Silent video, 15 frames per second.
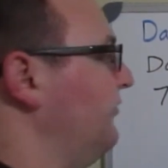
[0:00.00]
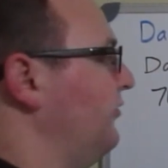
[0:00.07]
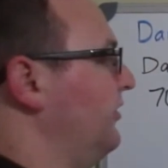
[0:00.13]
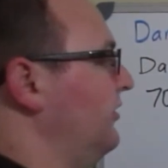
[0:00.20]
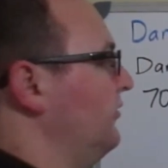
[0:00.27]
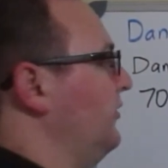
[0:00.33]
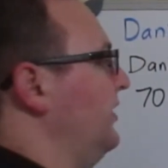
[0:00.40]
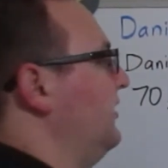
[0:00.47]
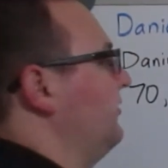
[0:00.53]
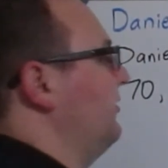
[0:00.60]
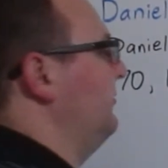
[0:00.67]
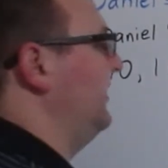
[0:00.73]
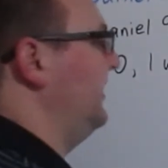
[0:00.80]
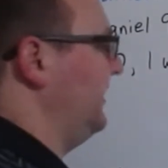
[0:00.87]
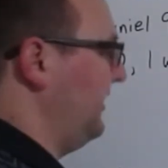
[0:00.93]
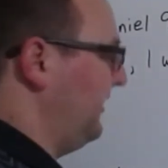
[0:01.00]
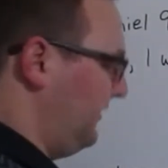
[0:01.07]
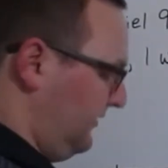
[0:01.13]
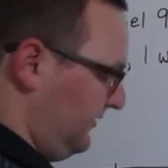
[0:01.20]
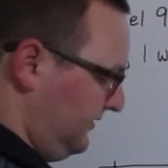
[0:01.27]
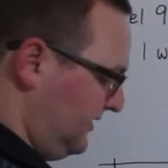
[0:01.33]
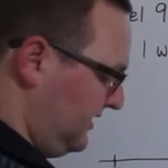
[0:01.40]
1 week remaining.
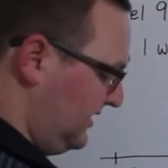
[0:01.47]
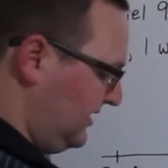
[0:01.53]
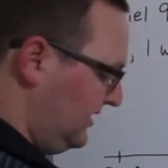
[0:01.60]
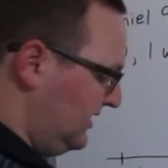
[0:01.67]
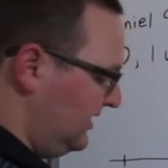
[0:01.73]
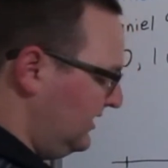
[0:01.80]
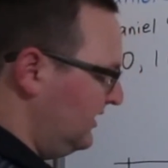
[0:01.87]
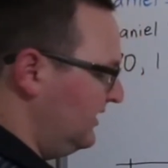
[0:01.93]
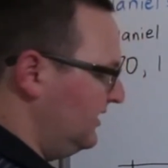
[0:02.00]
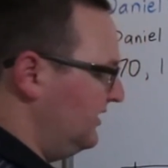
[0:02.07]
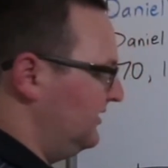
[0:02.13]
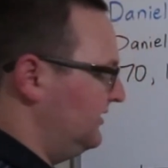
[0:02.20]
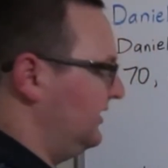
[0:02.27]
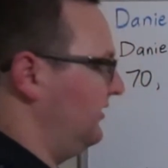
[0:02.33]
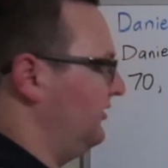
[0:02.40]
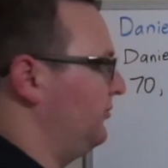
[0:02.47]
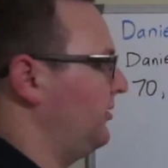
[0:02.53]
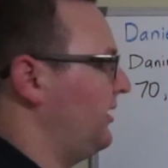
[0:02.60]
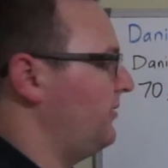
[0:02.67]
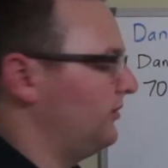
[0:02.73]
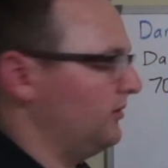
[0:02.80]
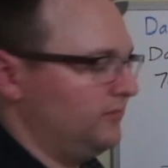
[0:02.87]
Now the
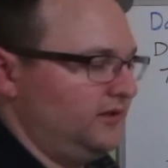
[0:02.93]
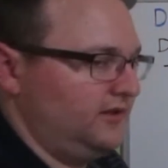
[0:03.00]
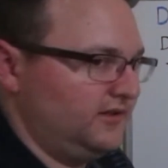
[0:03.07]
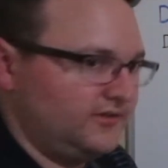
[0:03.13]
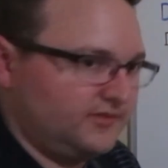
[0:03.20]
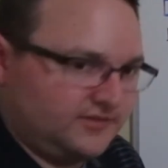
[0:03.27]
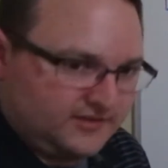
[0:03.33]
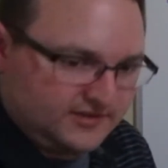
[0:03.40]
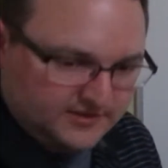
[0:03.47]
problem is,